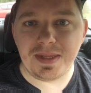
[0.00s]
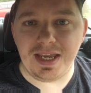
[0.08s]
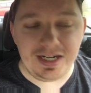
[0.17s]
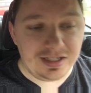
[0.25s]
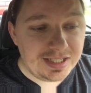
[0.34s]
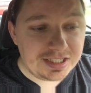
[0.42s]

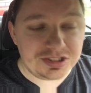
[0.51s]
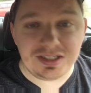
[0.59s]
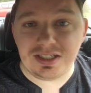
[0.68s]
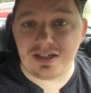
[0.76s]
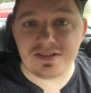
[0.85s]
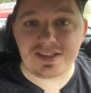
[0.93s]
And I'll actually
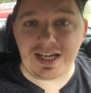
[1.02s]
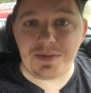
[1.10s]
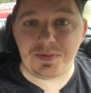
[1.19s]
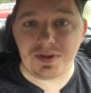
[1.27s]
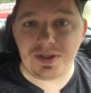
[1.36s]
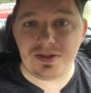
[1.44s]
get on
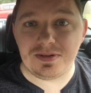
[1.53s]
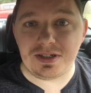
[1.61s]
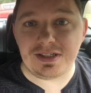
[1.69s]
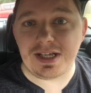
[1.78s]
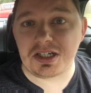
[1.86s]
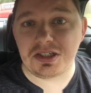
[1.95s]
Skype with you and
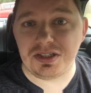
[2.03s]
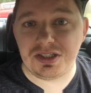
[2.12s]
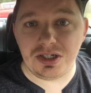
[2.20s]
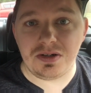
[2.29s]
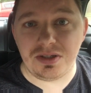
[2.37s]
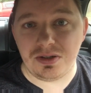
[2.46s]
I'll actually
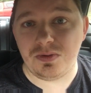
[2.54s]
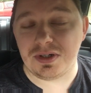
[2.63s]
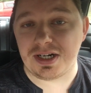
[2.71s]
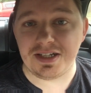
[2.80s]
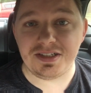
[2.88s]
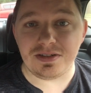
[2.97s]
show you
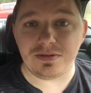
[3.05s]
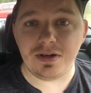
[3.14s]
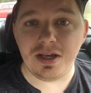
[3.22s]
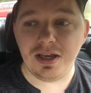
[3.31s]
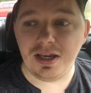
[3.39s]
what I do.